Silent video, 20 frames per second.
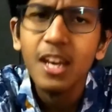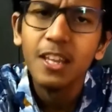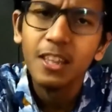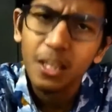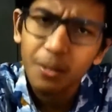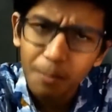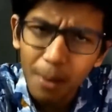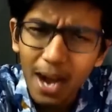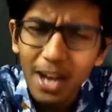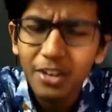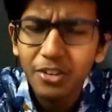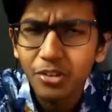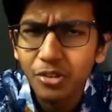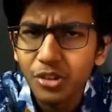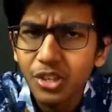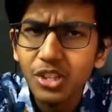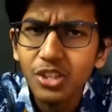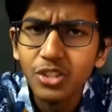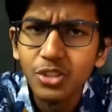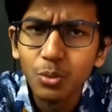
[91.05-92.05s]
the
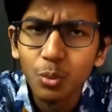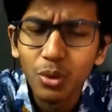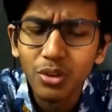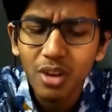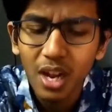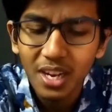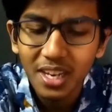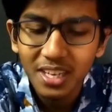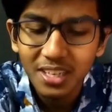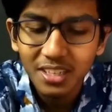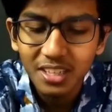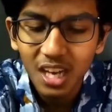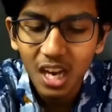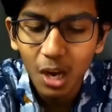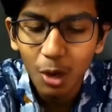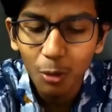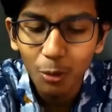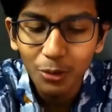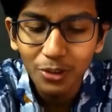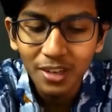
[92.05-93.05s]
batteries were running
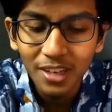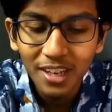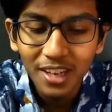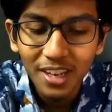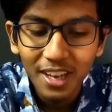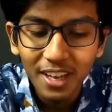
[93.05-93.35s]
down,